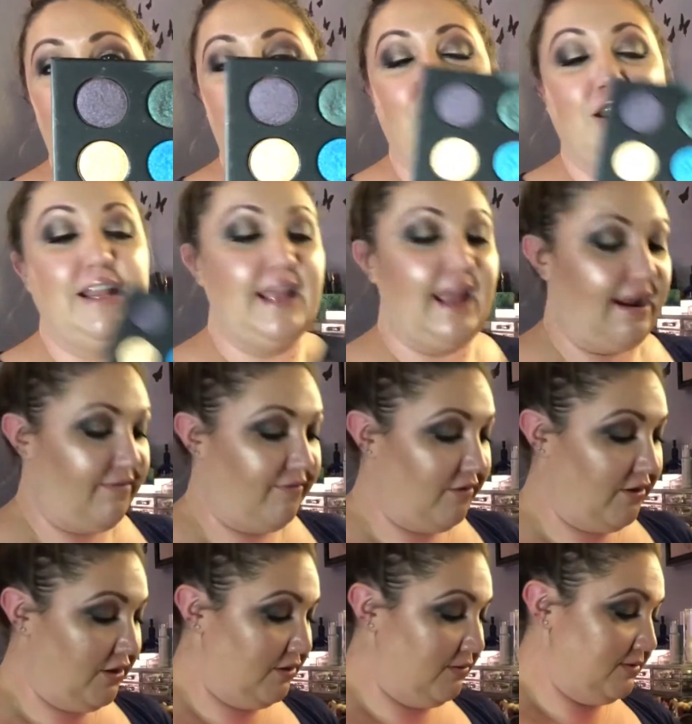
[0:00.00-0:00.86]
hardly
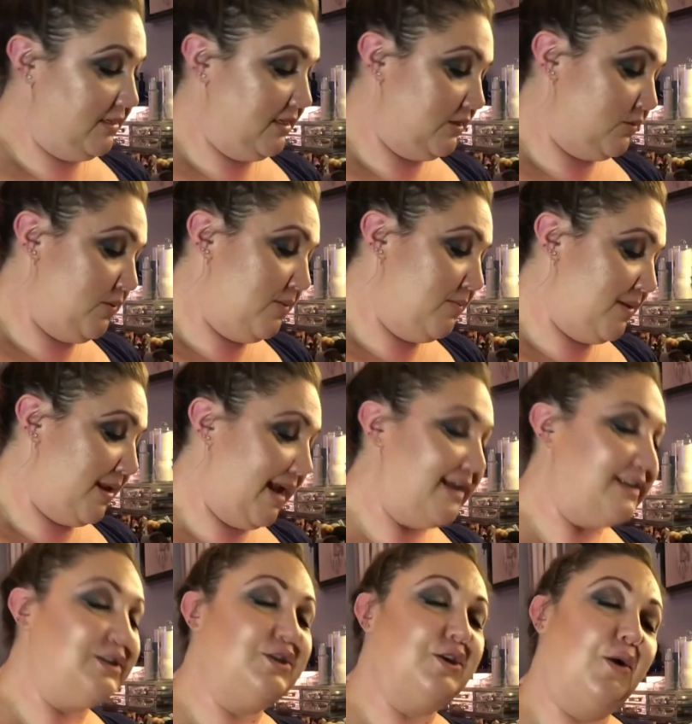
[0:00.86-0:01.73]
ever use this one, but
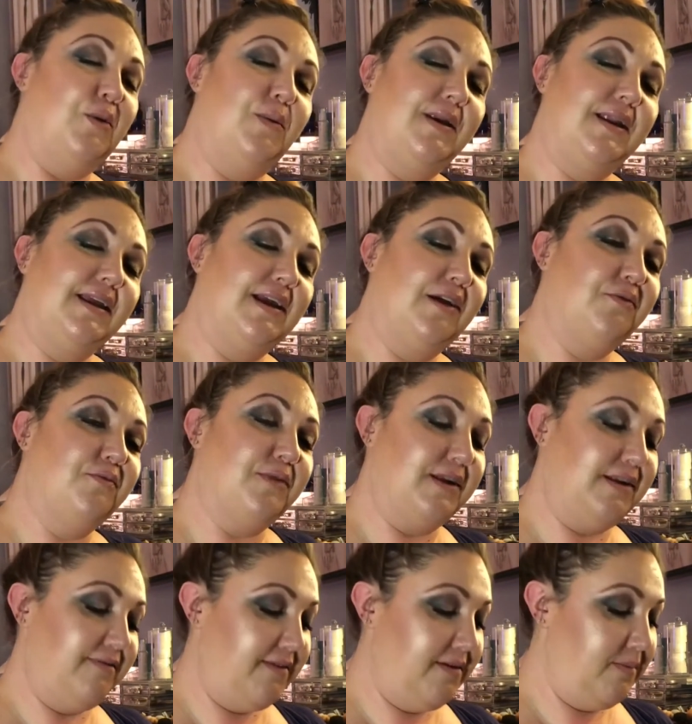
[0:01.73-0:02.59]
I don't want to get
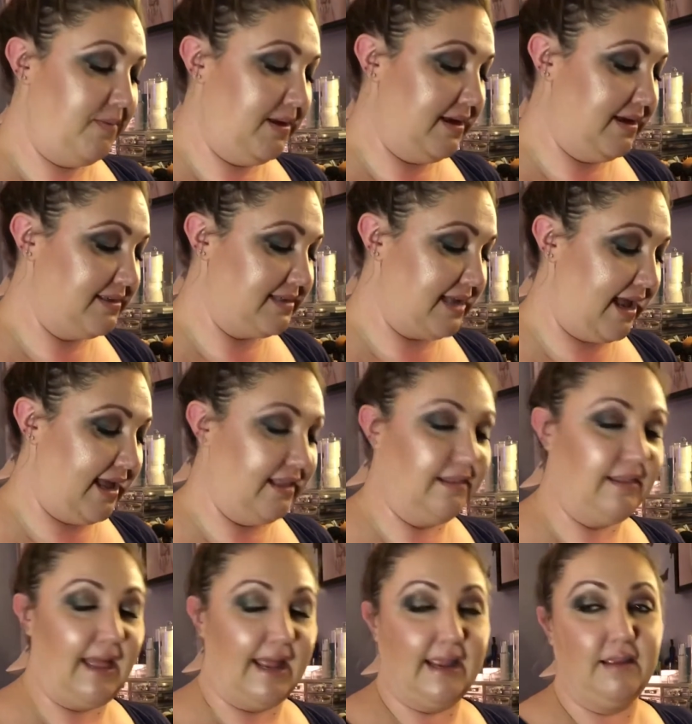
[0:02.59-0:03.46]
rid of it because I
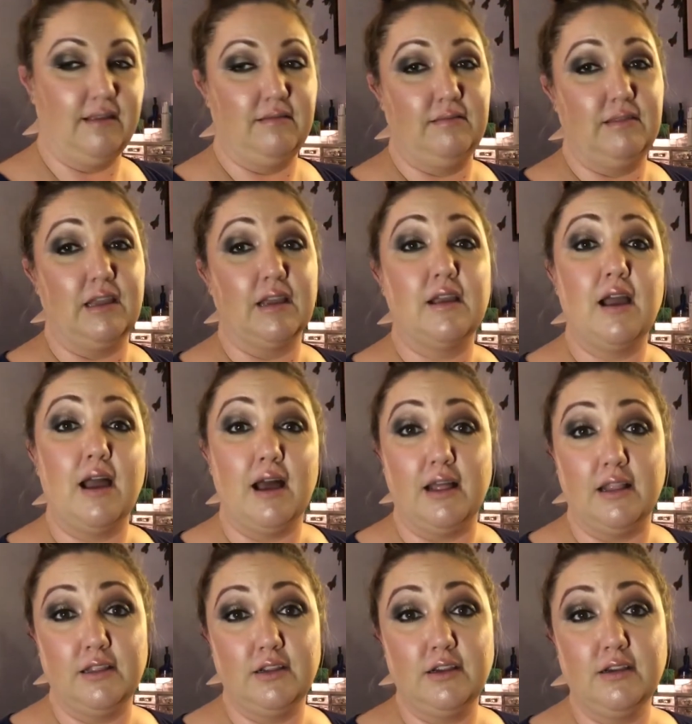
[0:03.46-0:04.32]
like the
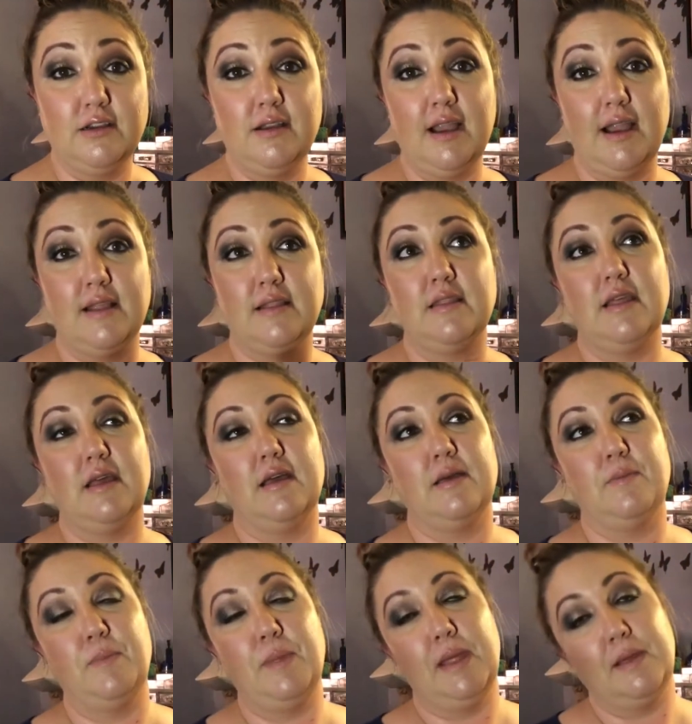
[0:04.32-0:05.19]
color and
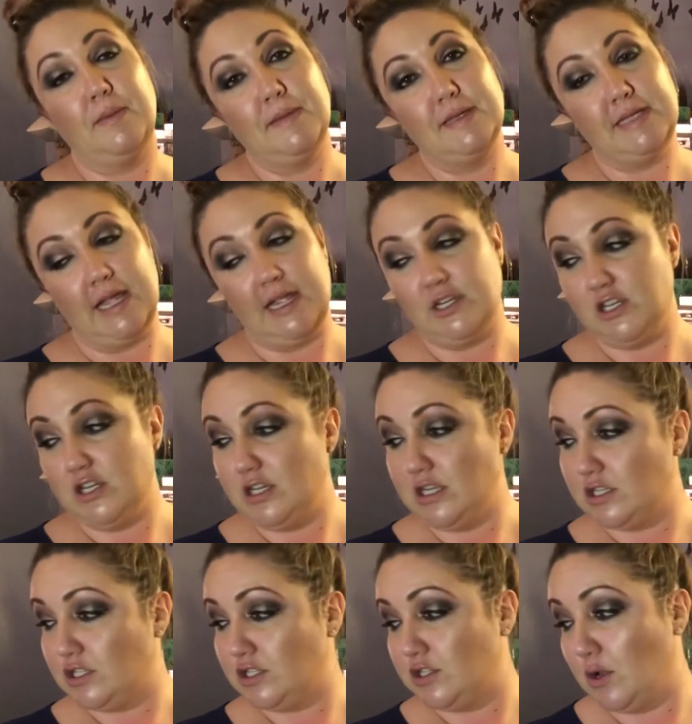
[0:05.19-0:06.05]
the pigmentation
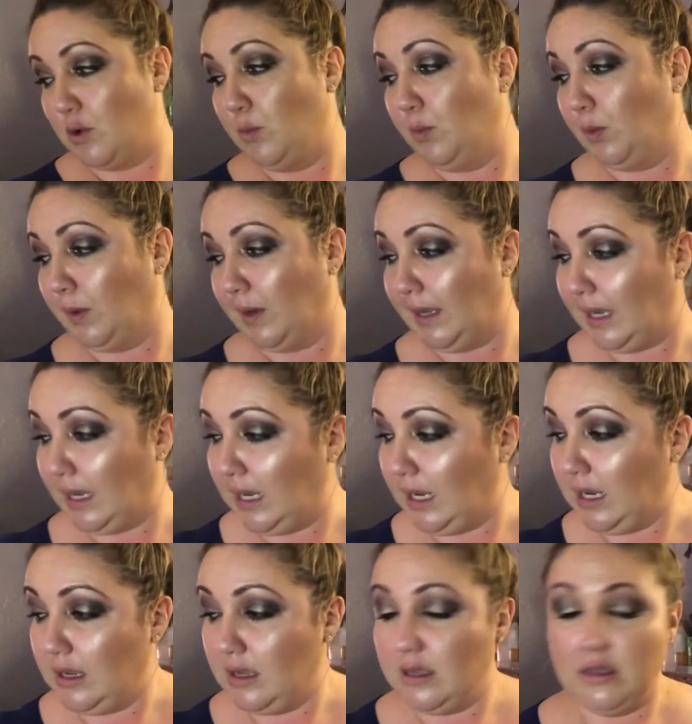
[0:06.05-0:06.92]
is so
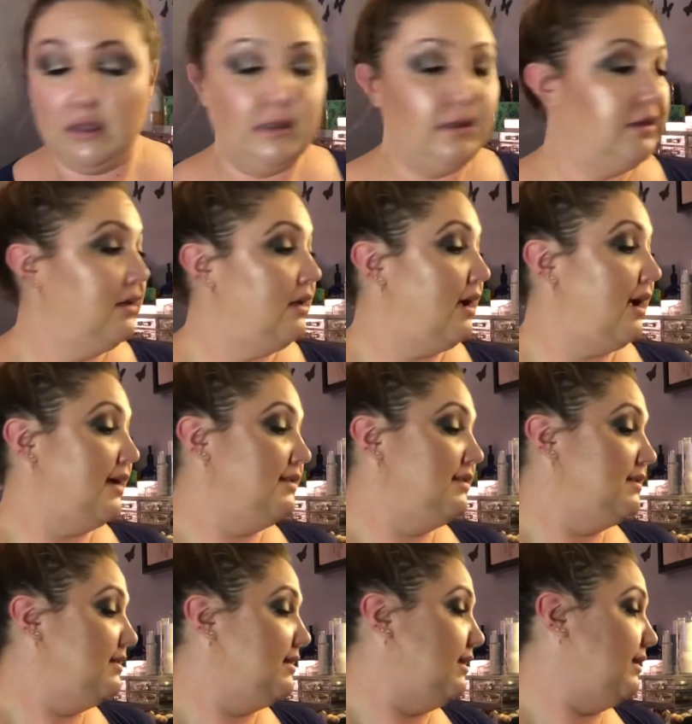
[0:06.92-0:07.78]
pretty. I
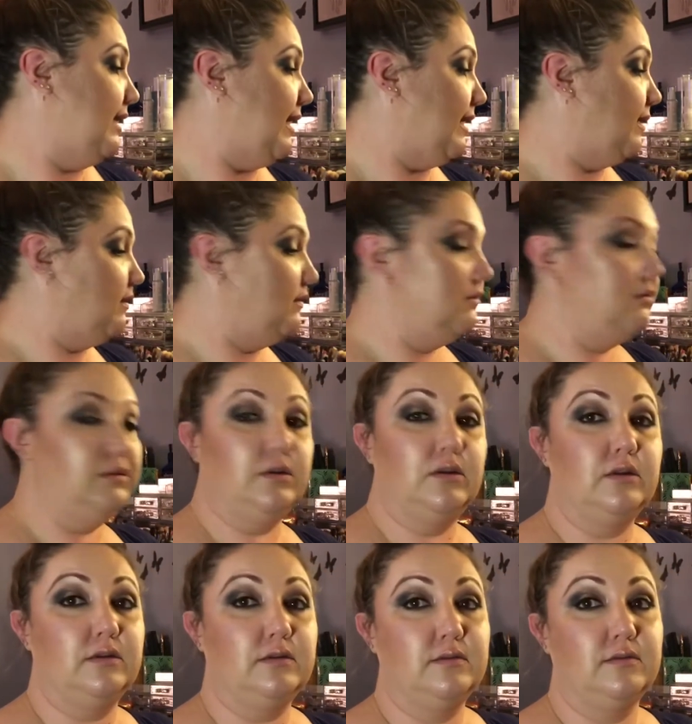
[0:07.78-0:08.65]
just need to like
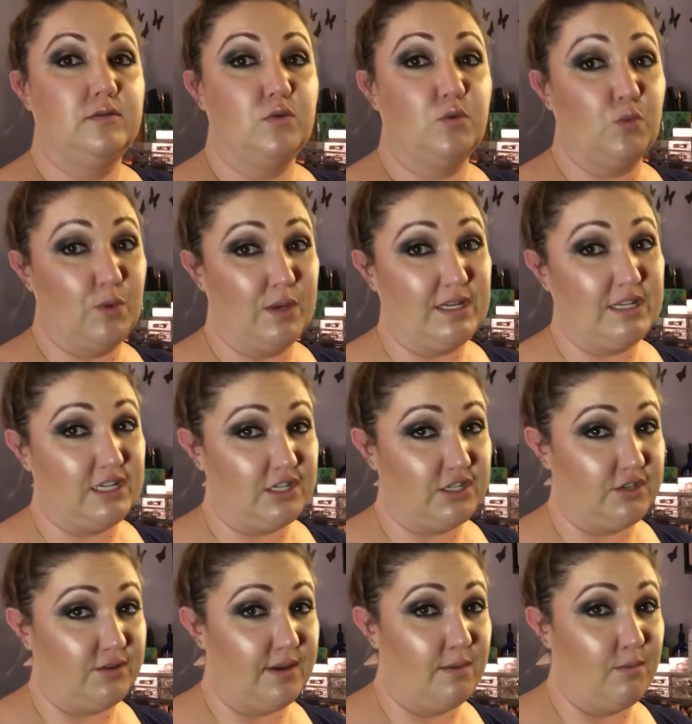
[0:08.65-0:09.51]
reach
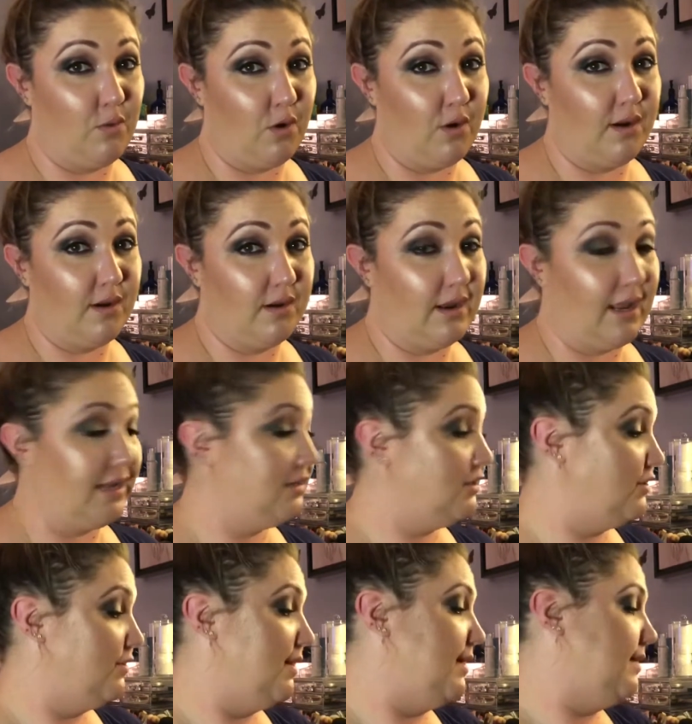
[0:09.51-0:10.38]
into it more and
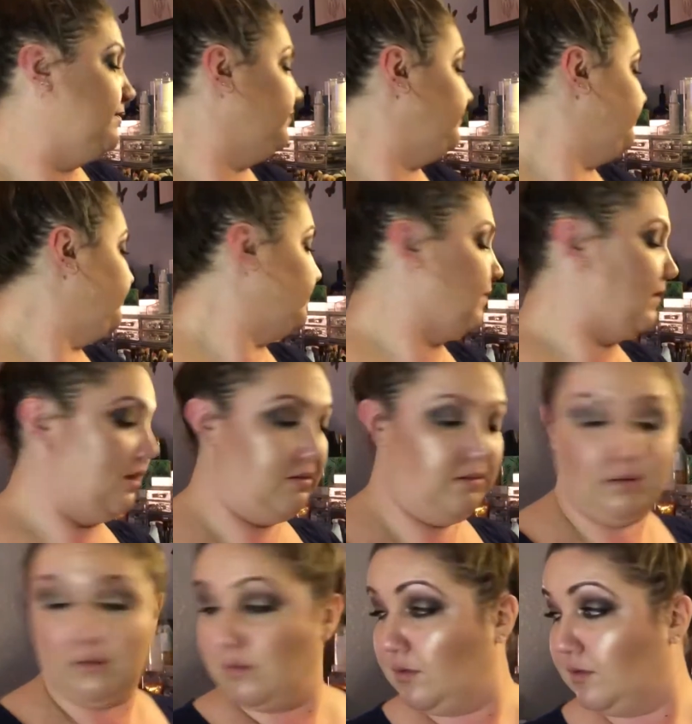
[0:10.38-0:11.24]
like do it. I'm gonna